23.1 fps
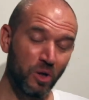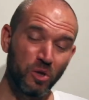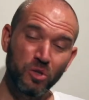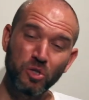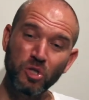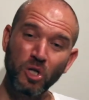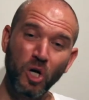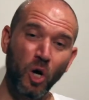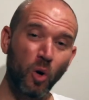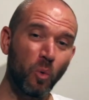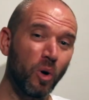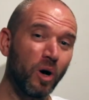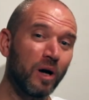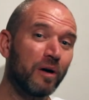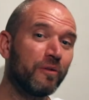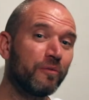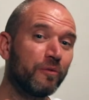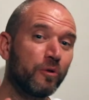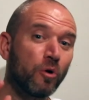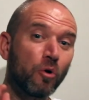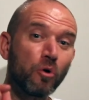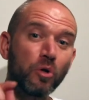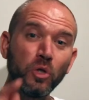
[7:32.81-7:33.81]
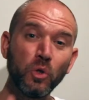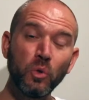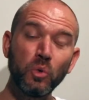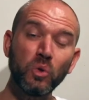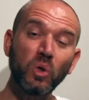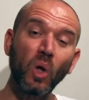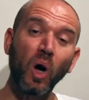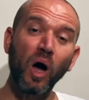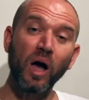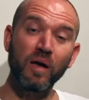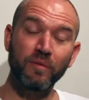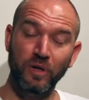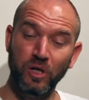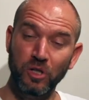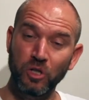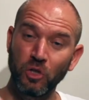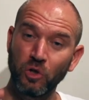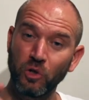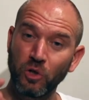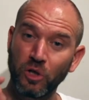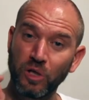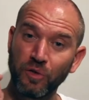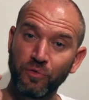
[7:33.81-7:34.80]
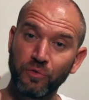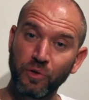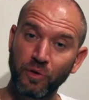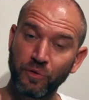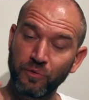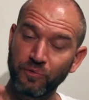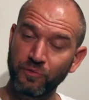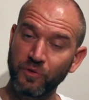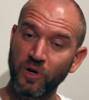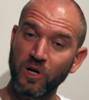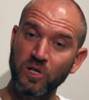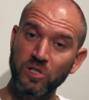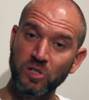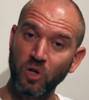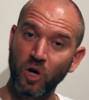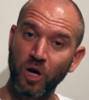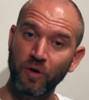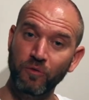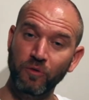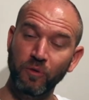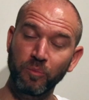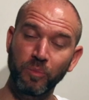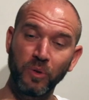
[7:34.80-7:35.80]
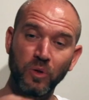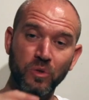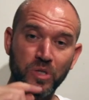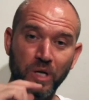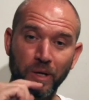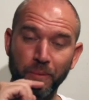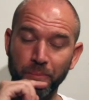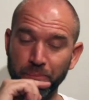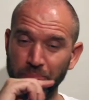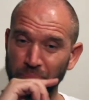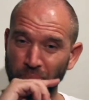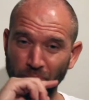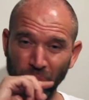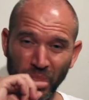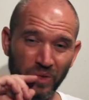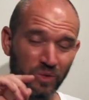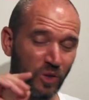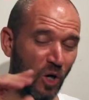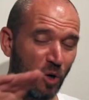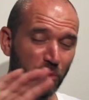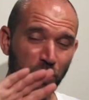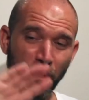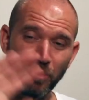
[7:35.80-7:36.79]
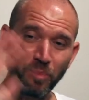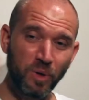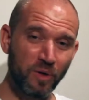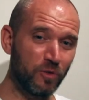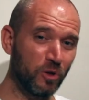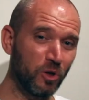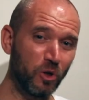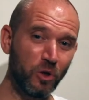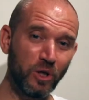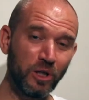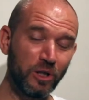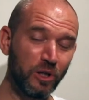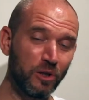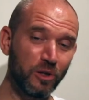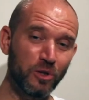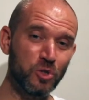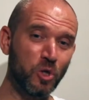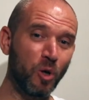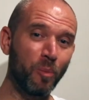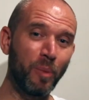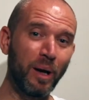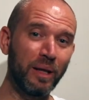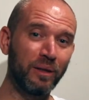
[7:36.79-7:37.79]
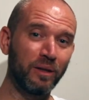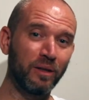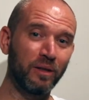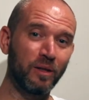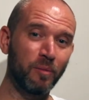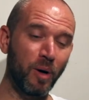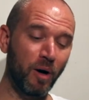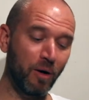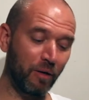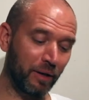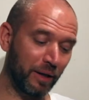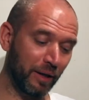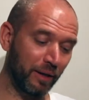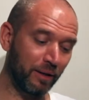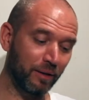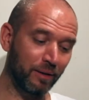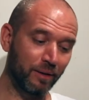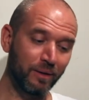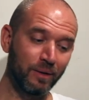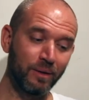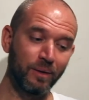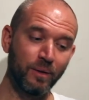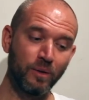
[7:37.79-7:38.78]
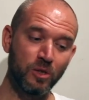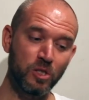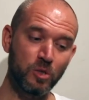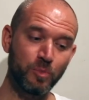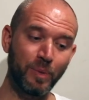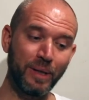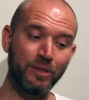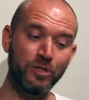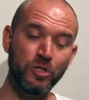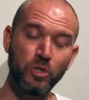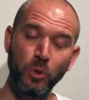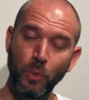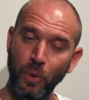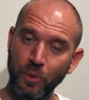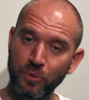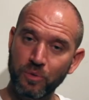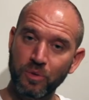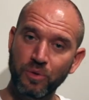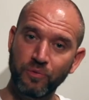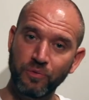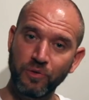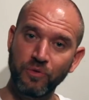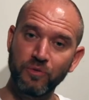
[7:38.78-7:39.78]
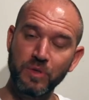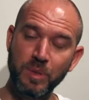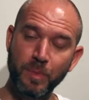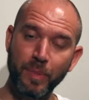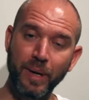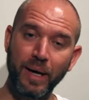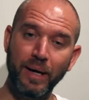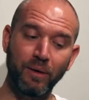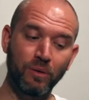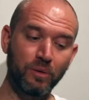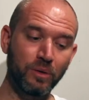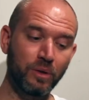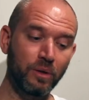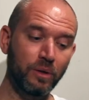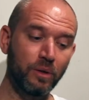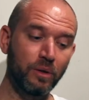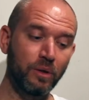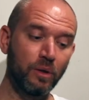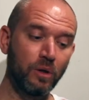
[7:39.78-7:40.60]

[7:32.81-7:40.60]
Do you know what? If you're a new diver and you're looking for your first dive computer, don't be bothered looking at the top end of the market. Spend £250